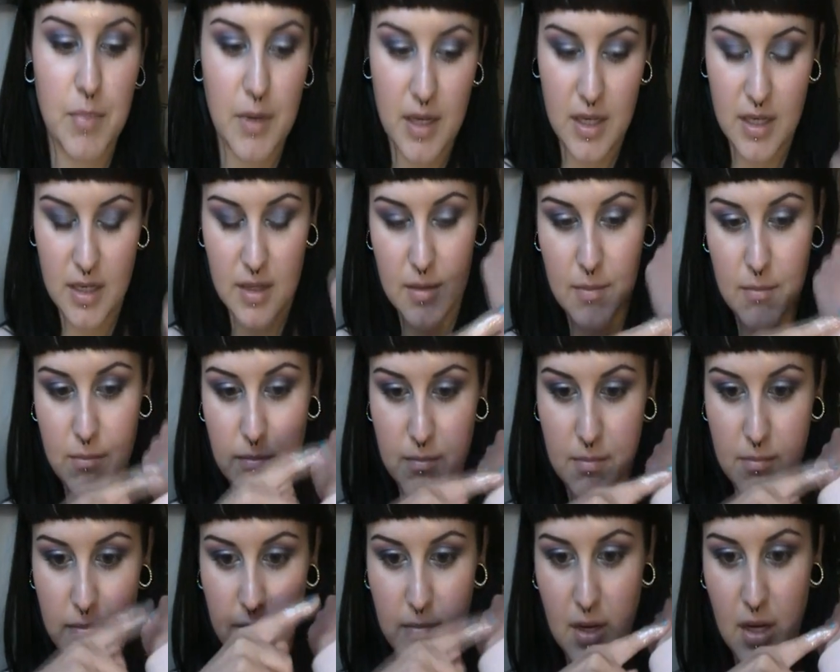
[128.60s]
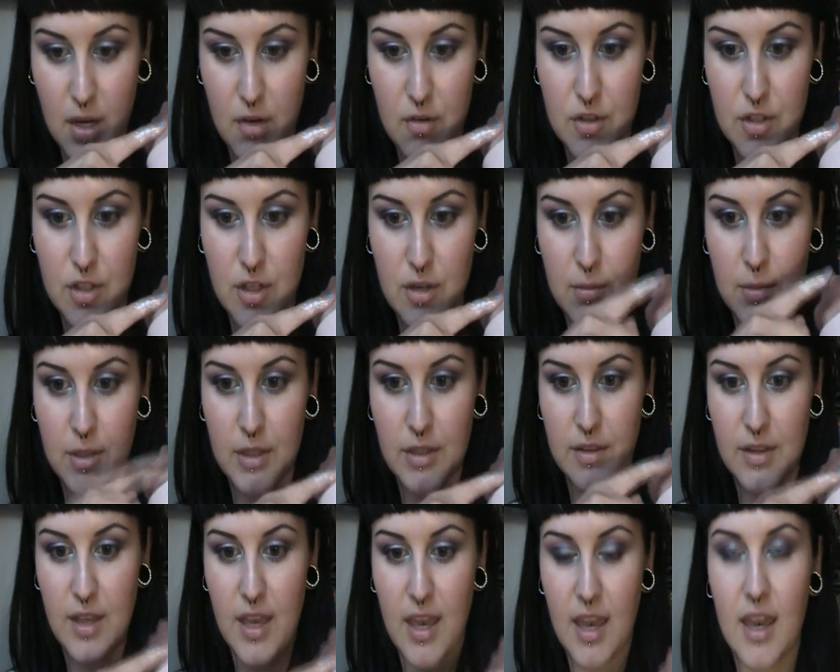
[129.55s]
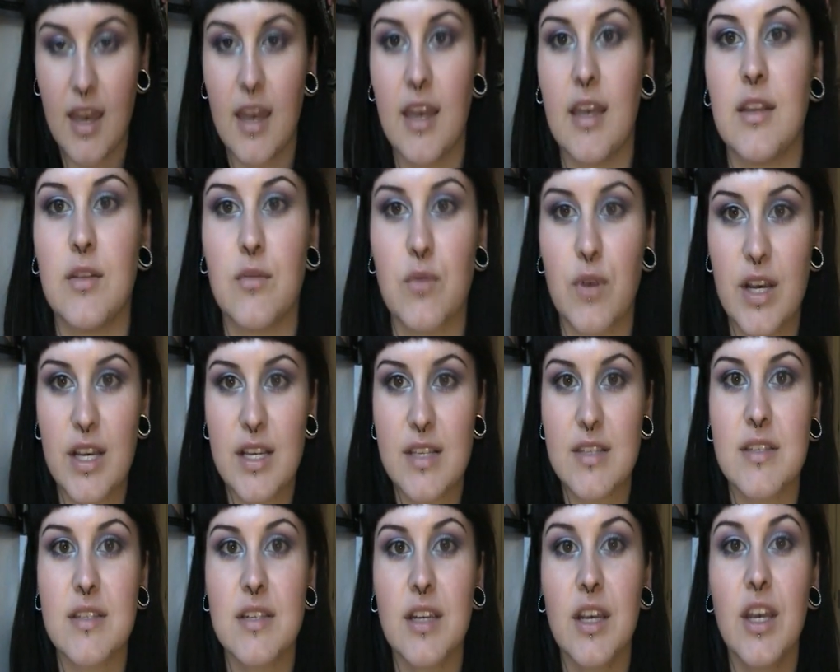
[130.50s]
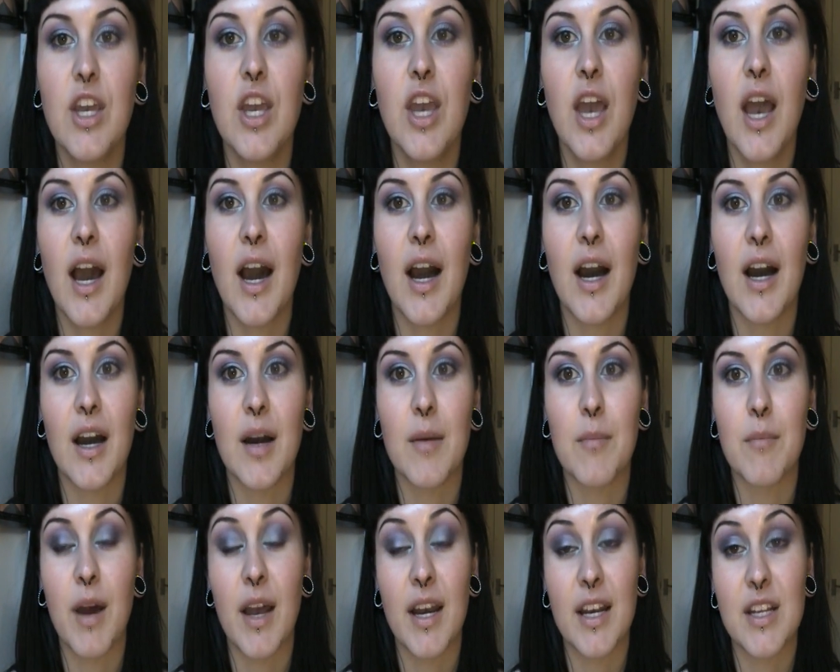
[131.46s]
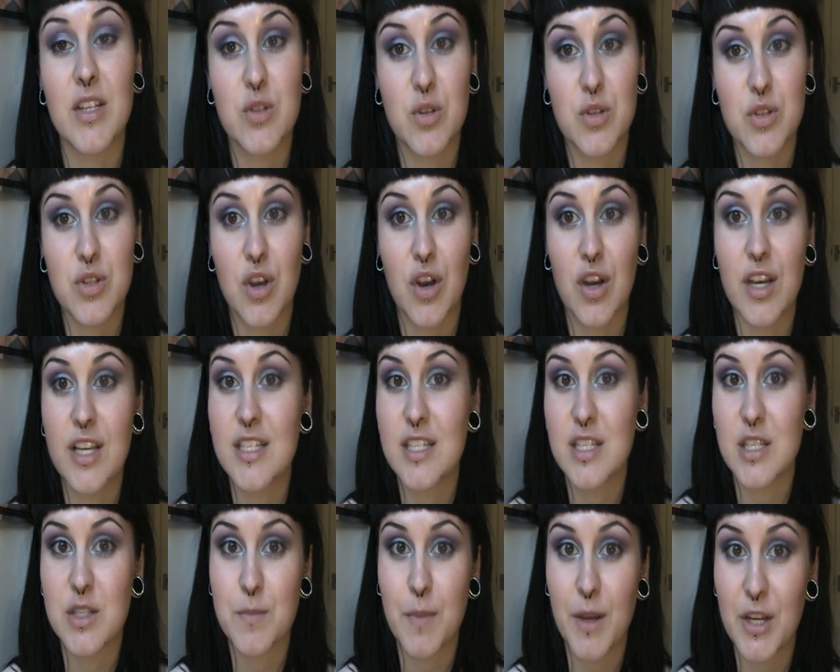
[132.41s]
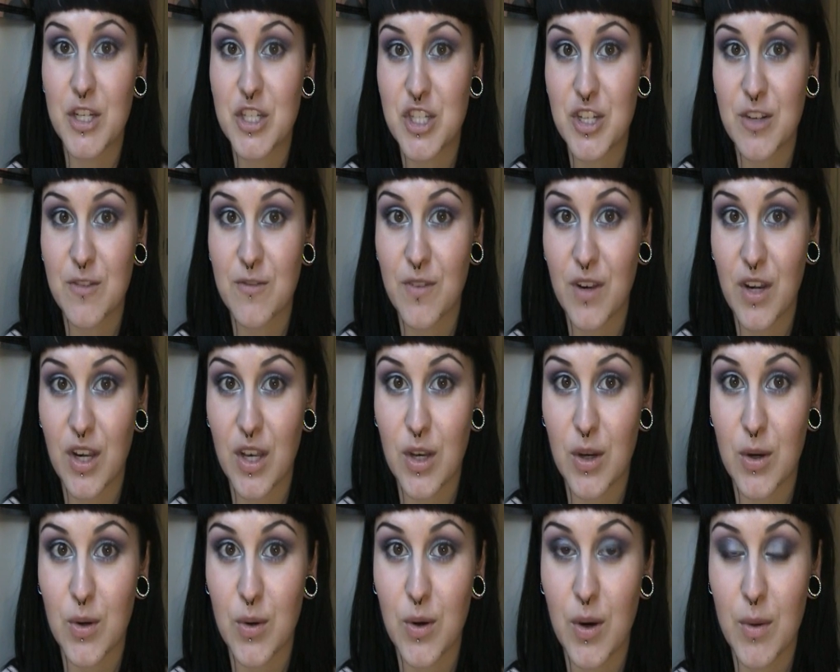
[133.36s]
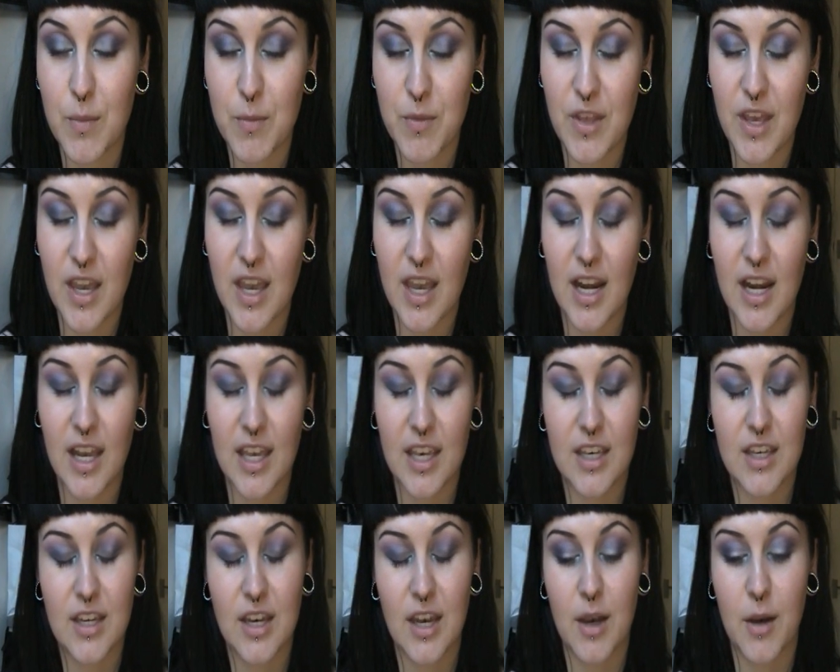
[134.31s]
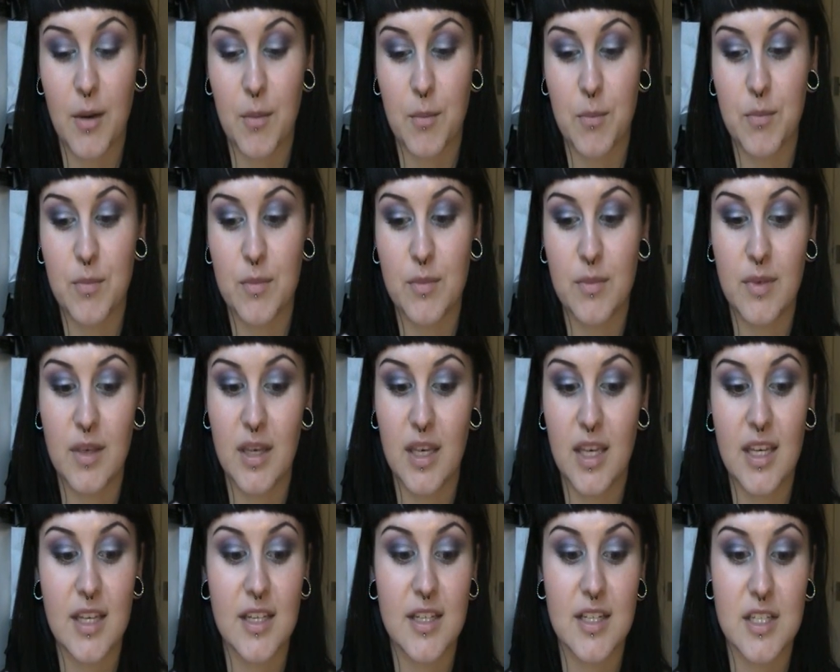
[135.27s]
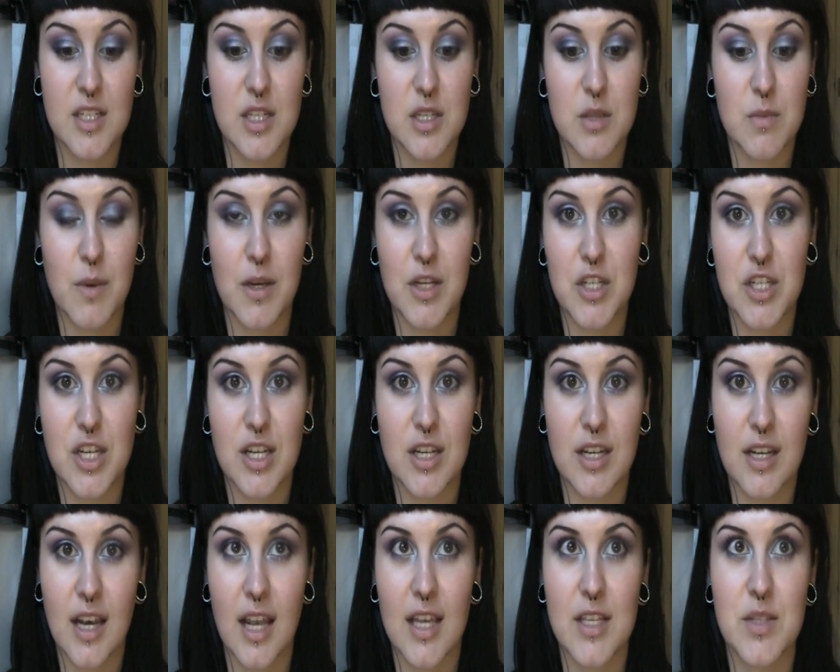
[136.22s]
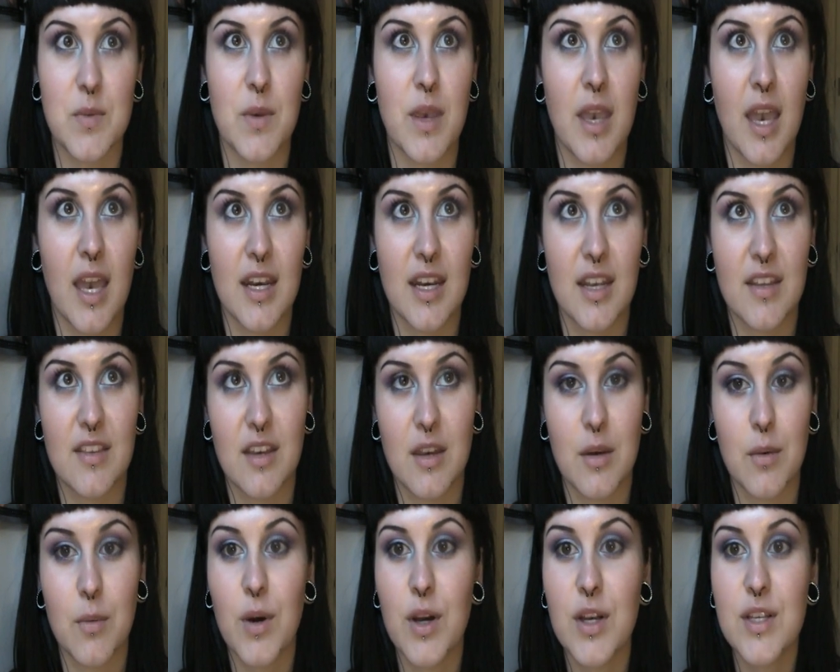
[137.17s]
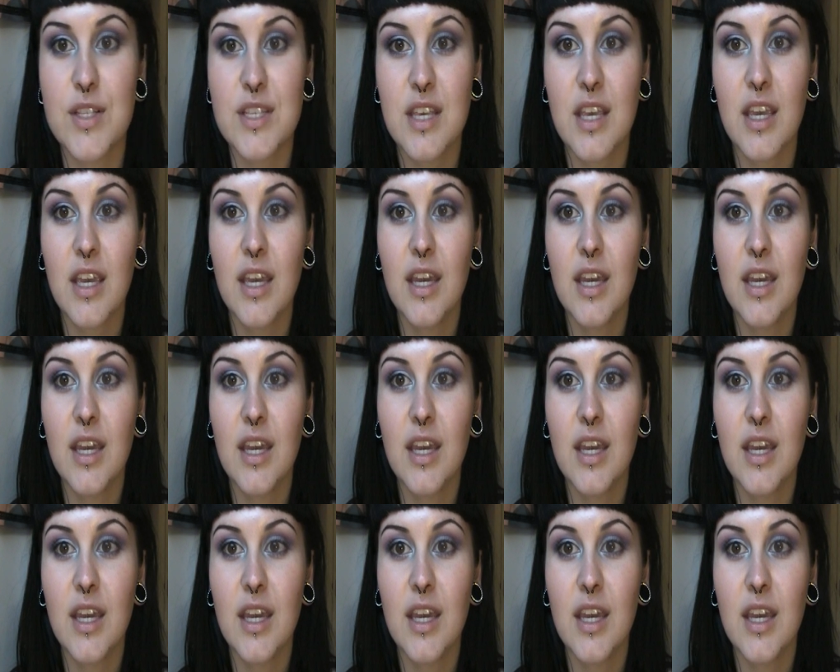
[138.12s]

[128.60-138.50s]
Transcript: microdermal there in the wrist. And he's also got his suspension video up there. Like he did suspension last weekend, I think it was.